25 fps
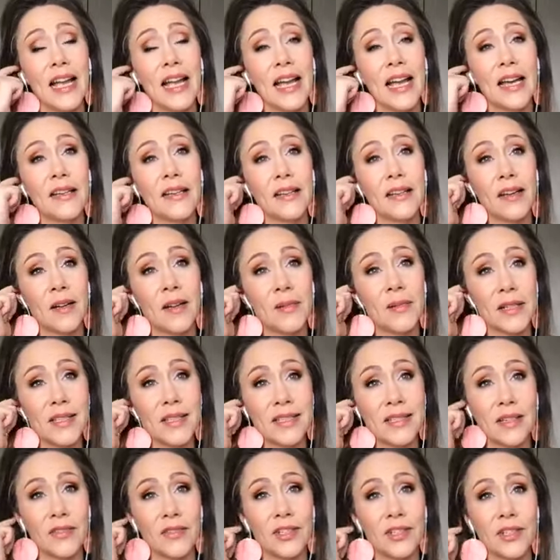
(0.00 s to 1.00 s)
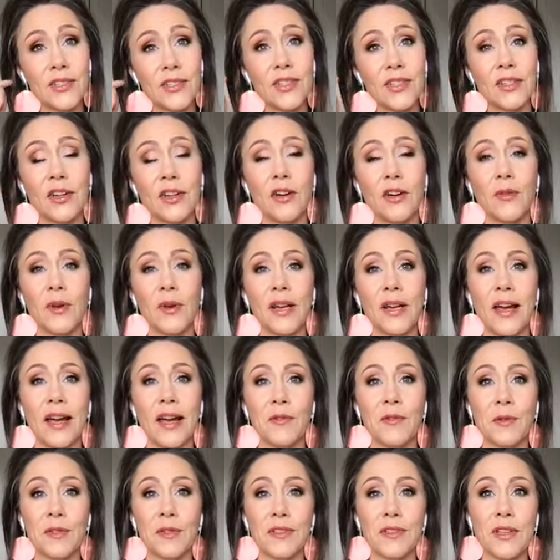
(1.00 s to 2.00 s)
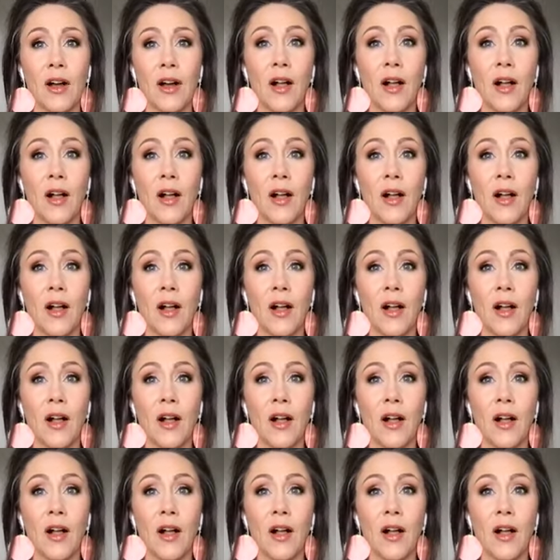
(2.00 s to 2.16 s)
And about 7 years ago, when I was